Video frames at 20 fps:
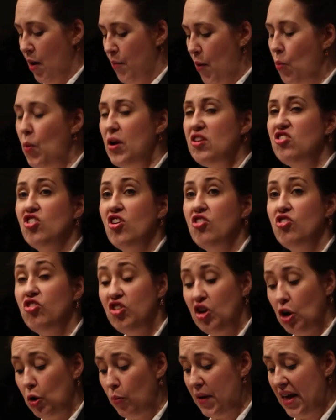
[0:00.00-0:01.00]
but which,
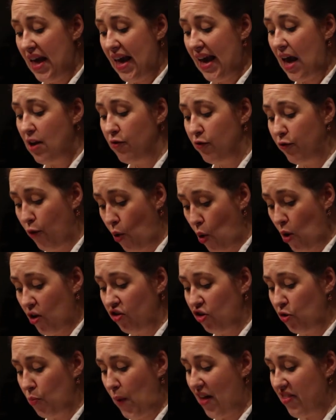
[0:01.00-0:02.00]
still being
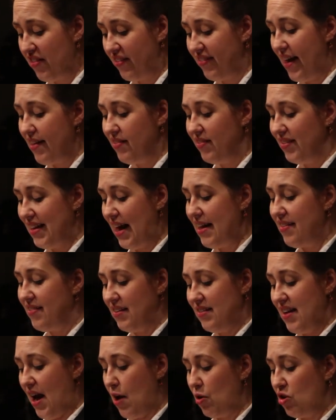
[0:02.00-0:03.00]
enforced by the said states
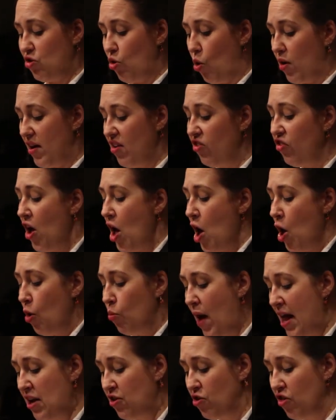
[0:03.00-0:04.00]
and territories,
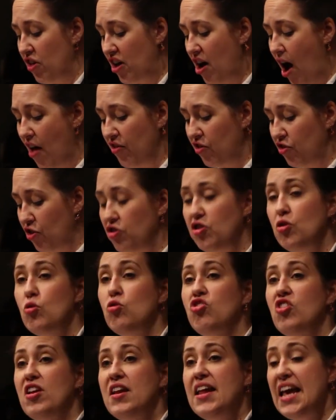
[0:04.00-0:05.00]
render the
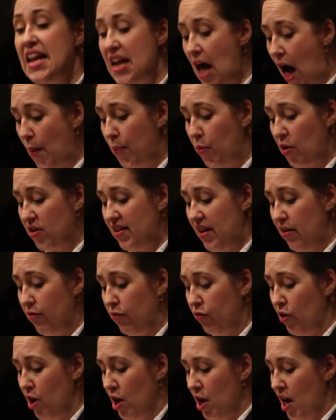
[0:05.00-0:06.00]
Constitution
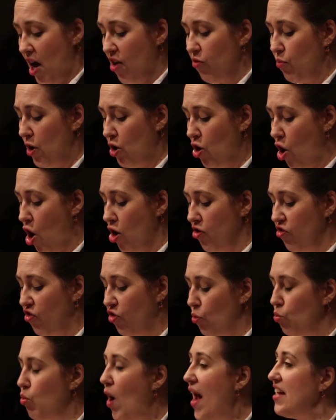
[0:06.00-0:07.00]
inoperative as regards
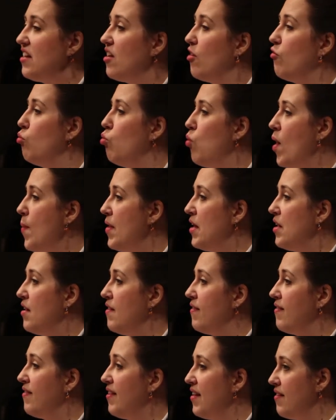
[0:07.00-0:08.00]
the right of women
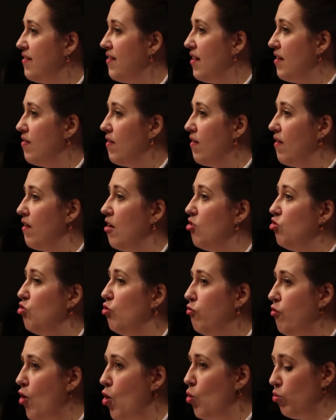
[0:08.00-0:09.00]
and citizens
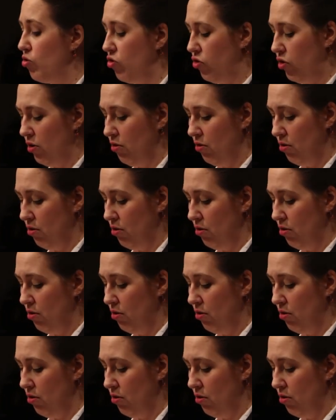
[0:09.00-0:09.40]
to vote.